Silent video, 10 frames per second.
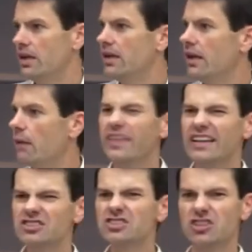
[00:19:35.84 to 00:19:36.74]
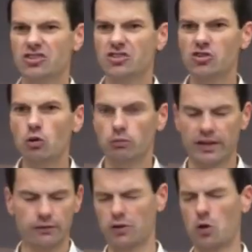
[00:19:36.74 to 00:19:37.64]
I mean, that's just assumed. Like,
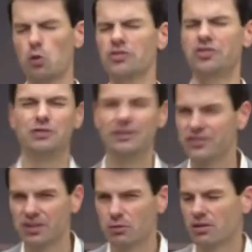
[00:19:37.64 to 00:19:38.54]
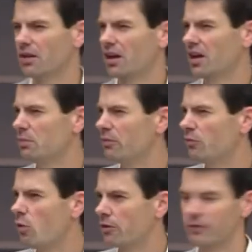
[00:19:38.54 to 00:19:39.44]
of course you give someone a cup of
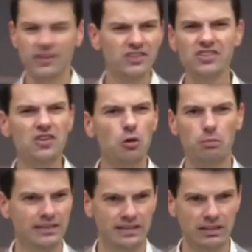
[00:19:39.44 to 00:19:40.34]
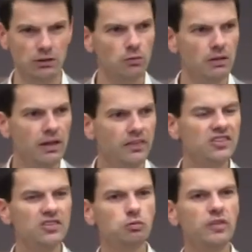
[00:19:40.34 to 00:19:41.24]
water. This is no big deal. This
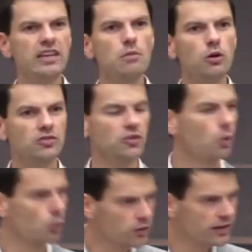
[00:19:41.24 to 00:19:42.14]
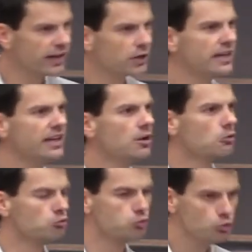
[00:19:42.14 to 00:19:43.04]
is the most ordinary,
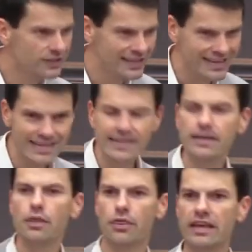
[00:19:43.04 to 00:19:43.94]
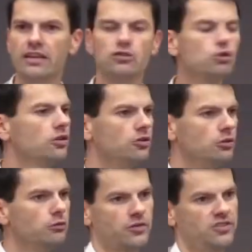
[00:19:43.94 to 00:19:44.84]
routine thing you could do
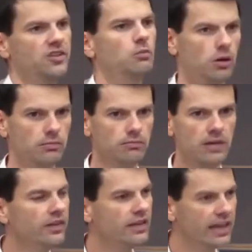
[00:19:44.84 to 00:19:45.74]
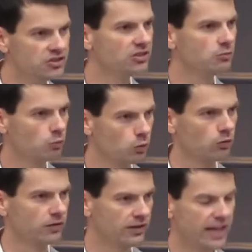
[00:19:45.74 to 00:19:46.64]
for someone in the ancient world,
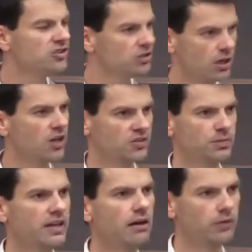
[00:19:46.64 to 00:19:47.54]
in ancient hospitality.